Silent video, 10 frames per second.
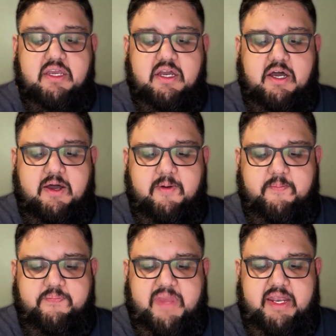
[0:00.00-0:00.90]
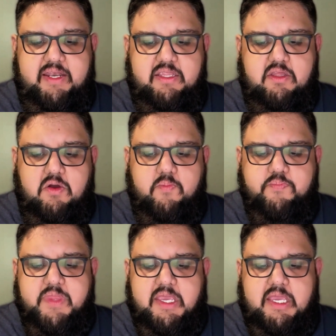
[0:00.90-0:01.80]
And you know,
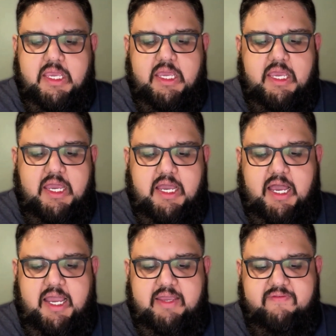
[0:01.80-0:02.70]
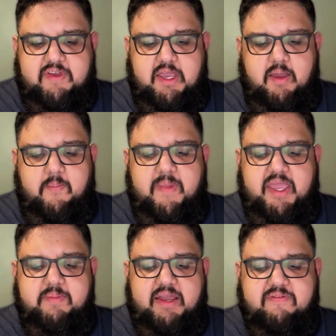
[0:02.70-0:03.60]
I've
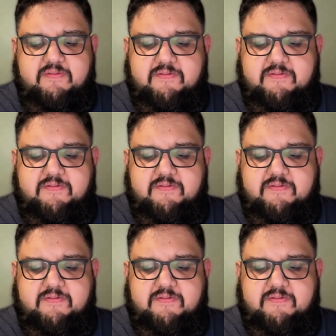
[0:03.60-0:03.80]
made my